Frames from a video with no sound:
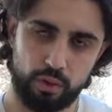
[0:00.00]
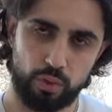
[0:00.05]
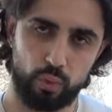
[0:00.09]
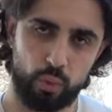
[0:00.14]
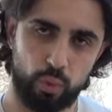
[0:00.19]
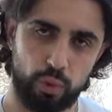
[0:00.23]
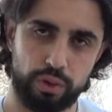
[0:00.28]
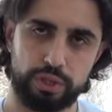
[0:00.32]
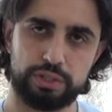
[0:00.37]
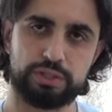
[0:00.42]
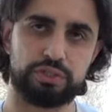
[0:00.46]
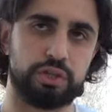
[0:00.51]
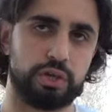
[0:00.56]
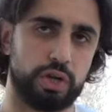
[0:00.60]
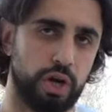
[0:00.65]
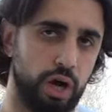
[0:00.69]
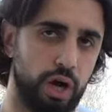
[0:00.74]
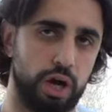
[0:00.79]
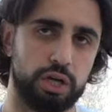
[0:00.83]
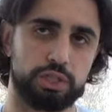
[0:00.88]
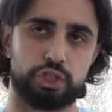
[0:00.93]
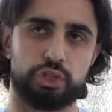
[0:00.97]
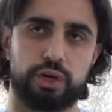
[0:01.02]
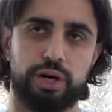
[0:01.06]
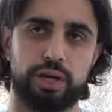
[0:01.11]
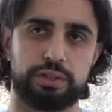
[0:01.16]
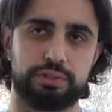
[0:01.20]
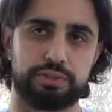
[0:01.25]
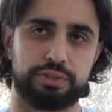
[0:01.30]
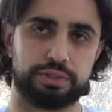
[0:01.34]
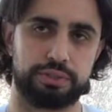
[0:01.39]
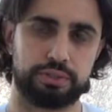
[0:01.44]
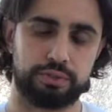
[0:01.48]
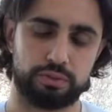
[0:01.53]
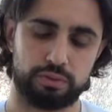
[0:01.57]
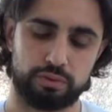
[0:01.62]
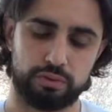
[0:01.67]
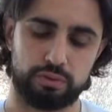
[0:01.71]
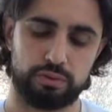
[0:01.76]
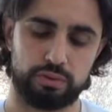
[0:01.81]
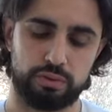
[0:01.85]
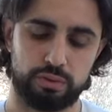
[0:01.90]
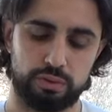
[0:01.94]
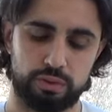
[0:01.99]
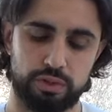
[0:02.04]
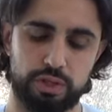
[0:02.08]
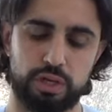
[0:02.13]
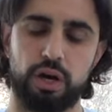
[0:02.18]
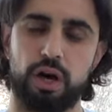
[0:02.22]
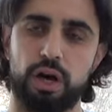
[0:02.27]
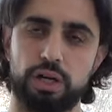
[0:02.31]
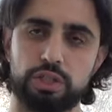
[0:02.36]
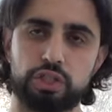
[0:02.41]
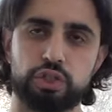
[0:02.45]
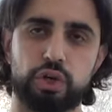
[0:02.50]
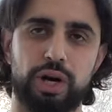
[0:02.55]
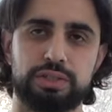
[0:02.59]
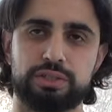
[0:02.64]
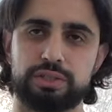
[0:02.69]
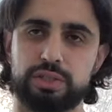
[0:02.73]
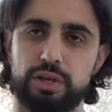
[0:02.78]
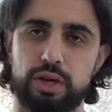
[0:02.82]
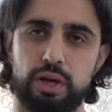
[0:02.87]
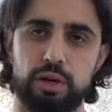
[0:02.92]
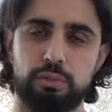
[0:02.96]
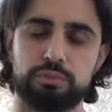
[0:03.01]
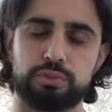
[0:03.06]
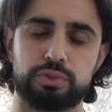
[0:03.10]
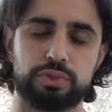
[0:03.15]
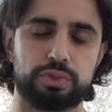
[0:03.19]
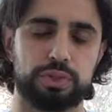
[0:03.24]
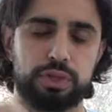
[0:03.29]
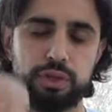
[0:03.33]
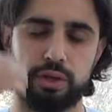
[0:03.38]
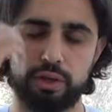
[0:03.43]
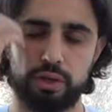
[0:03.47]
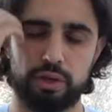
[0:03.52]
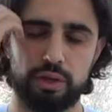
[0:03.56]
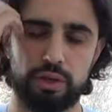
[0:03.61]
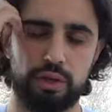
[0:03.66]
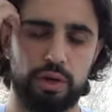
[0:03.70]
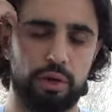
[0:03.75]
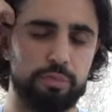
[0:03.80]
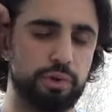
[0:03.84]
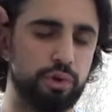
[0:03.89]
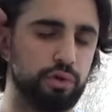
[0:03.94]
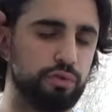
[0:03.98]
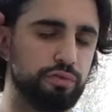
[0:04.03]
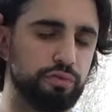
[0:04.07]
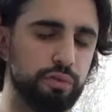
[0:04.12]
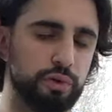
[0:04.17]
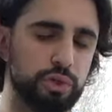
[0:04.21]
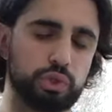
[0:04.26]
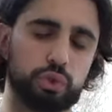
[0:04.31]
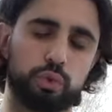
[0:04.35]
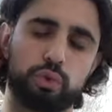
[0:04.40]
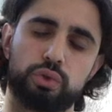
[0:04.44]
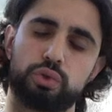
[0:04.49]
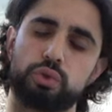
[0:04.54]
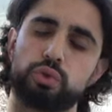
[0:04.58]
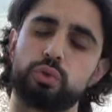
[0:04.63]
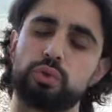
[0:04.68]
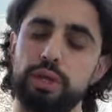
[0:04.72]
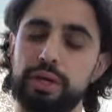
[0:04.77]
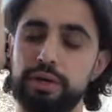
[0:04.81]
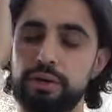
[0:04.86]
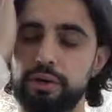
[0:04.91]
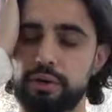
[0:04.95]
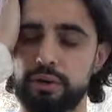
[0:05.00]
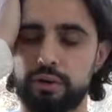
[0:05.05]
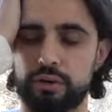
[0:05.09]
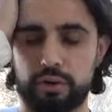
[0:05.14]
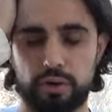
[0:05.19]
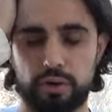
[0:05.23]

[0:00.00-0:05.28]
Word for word: What is the contrast? The contrast comes a mere verse or two later,